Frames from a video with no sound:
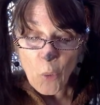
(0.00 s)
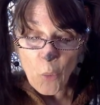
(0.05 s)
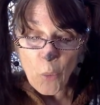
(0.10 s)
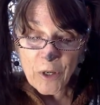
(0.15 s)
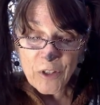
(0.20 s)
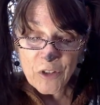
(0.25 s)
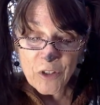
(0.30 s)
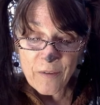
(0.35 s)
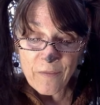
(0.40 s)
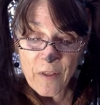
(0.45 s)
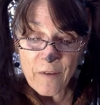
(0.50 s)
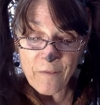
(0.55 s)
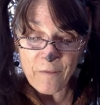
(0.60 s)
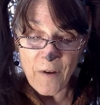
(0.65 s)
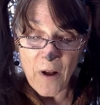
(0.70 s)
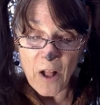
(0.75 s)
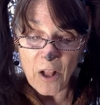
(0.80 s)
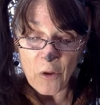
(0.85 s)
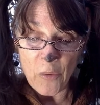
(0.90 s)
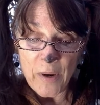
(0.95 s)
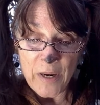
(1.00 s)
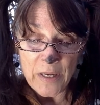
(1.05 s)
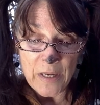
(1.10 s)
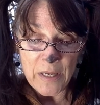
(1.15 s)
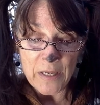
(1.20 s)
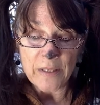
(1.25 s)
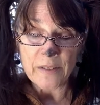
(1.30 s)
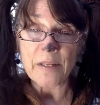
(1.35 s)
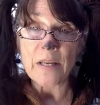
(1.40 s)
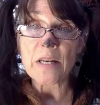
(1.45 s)
Which of the following
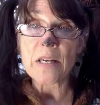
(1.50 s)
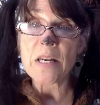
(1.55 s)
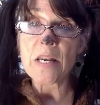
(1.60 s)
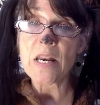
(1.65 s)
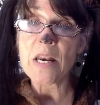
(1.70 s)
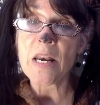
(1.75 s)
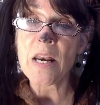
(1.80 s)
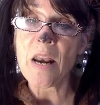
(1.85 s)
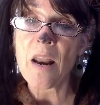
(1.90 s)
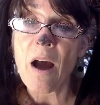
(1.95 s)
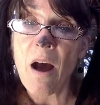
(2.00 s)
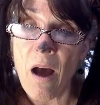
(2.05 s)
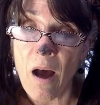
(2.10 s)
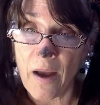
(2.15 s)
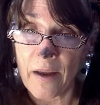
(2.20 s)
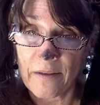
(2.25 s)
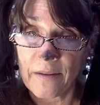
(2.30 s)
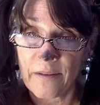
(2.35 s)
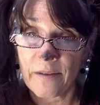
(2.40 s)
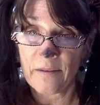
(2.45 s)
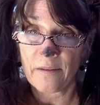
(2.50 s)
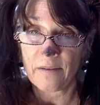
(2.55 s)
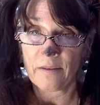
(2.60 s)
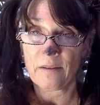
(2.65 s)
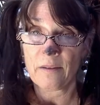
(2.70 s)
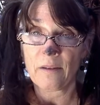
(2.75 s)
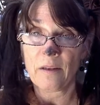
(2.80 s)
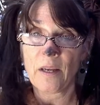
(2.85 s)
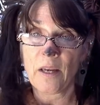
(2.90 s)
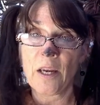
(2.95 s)
is not
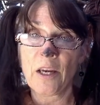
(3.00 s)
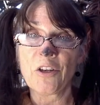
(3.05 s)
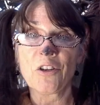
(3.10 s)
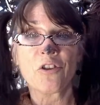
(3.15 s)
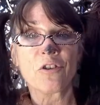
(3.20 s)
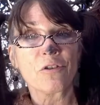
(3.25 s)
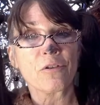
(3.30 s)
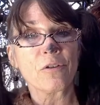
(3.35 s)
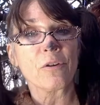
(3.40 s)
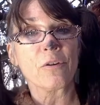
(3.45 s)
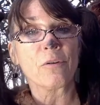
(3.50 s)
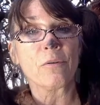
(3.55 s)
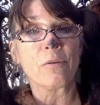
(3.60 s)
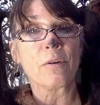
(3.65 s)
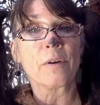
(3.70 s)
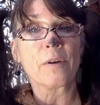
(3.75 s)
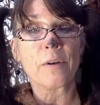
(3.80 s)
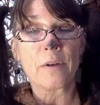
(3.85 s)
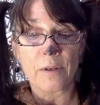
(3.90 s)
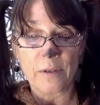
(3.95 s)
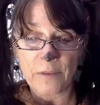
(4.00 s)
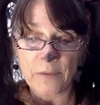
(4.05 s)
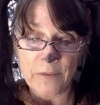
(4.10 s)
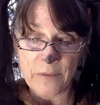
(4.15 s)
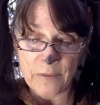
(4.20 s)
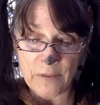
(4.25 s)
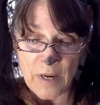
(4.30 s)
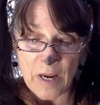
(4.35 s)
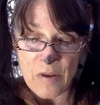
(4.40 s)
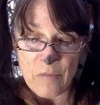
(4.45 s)
a true
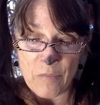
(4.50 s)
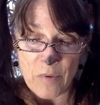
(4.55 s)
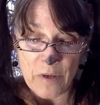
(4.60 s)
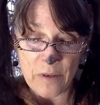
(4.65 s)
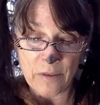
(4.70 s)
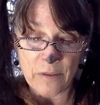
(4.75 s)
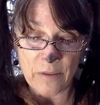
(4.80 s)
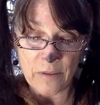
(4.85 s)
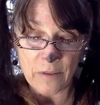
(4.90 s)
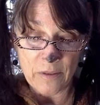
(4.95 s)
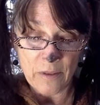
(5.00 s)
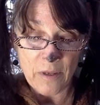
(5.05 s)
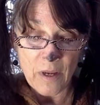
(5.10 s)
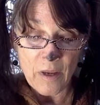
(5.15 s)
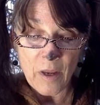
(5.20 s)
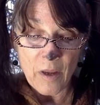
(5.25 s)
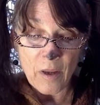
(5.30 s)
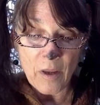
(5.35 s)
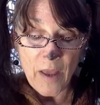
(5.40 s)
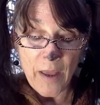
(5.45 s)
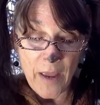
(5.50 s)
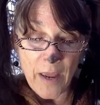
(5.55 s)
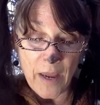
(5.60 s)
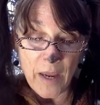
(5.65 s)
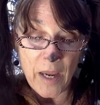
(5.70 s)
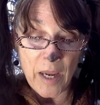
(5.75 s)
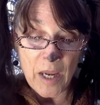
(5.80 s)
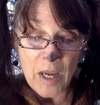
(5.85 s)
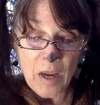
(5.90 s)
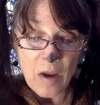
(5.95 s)
statement?
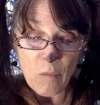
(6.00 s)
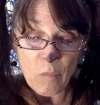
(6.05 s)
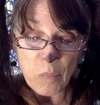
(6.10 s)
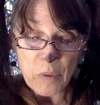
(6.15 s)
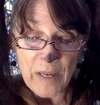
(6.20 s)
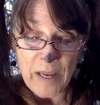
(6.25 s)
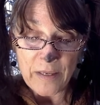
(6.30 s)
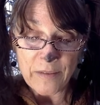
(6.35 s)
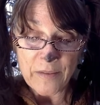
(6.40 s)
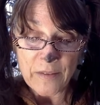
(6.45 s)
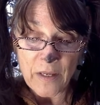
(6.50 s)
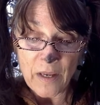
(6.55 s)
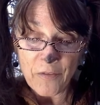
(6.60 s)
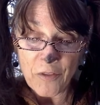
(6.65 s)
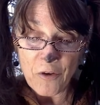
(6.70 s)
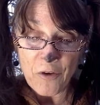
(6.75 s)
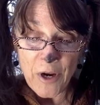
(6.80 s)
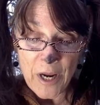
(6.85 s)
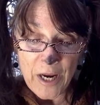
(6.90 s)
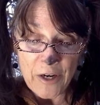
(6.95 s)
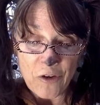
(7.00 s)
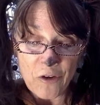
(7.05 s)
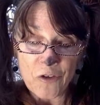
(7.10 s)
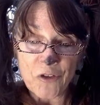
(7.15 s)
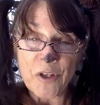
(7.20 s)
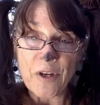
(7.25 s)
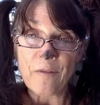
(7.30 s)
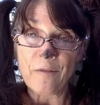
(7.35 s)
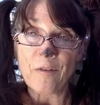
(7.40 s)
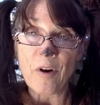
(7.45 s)
A, plants get their
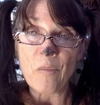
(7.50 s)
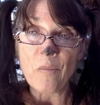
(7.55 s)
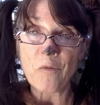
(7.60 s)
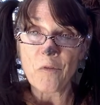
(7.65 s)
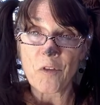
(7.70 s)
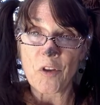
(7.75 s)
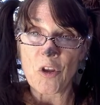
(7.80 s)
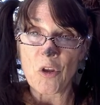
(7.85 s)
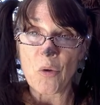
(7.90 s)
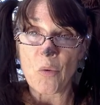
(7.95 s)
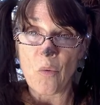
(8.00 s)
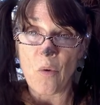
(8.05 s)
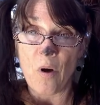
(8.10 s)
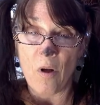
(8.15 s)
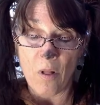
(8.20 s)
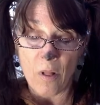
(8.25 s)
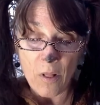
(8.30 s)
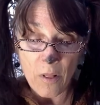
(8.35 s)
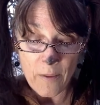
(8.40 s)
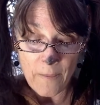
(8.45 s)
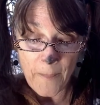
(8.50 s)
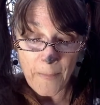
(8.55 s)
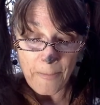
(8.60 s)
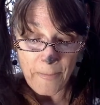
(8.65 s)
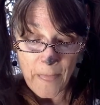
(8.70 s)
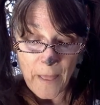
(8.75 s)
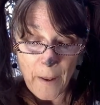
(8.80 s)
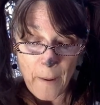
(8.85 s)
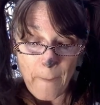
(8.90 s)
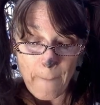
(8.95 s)
energy from fuel.
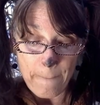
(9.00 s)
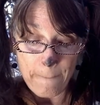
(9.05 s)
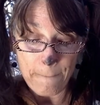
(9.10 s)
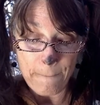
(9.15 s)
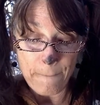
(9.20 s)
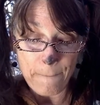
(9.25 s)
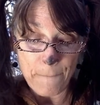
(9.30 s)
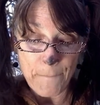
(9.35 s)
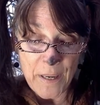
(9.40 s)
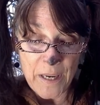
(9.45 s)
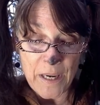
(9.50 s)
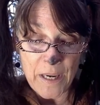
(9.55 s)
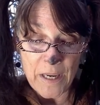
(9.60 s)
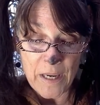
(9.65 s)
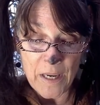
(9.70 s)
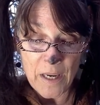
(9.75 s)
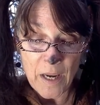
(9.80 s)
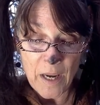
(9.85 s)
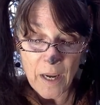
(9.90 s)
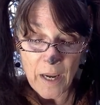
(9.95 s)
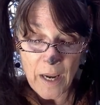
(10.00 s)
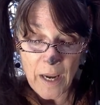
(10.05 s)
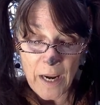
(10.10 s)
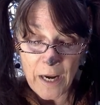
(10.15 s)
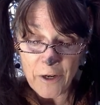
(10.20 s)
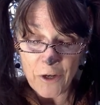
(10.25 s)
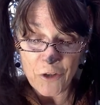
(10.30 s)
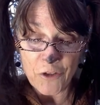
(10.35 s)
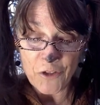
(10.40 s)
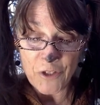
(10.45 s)
B,
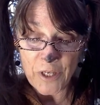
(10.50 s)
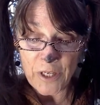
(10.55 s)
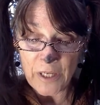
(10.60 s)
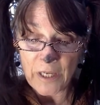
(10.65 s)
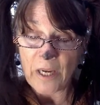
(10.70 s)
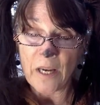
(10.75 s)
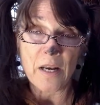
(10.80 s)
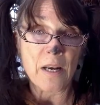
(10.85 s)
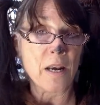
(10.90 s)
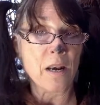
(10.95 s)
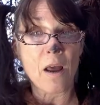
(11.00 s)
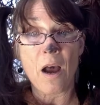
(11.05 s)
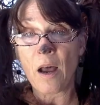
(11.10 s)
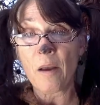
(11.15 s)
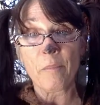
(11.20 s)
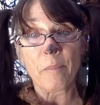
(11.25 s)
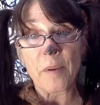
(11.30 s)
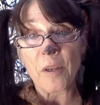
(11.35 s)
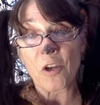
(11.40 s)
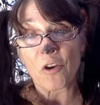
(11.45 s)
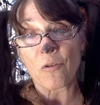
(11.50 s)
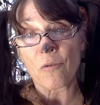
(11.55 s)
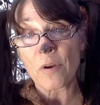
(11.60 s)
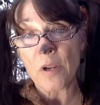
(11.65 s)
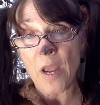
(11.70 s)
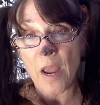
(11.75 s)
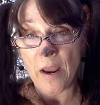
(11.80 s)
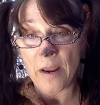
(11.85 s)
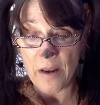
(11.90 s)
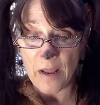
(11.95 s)
energy cannot be
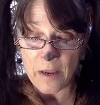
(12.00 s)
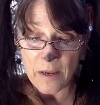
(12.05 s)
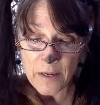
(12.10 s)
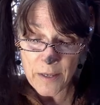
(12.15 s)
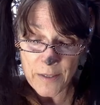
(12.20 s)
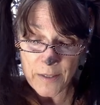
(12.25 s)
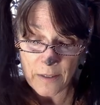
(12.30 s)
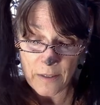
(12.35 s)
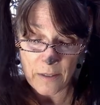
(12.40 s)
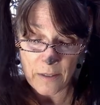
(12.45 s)
created.